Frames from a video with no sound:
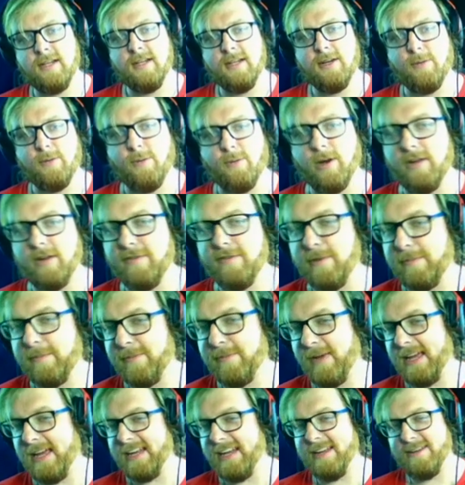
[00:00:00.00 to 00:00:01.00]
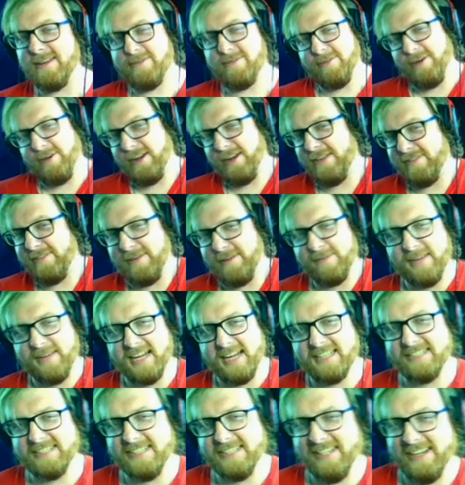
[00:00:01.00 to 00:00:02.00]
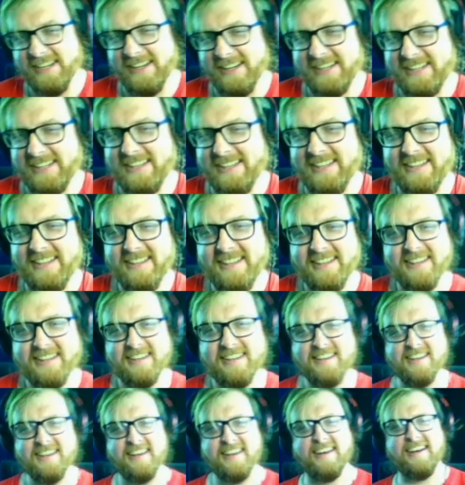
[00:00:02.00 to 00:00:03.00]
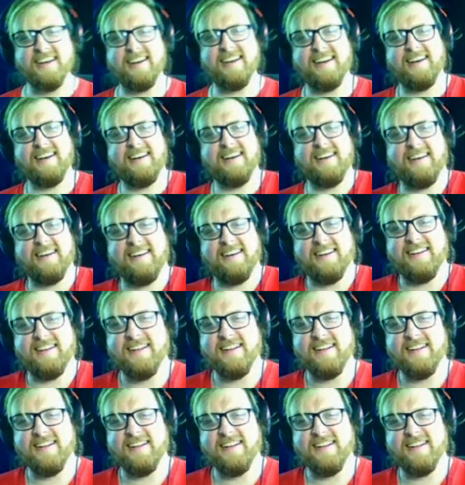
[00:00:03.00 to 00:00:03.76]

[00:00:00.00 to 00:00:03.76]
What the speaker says: One of them made it, one of them got stuck. That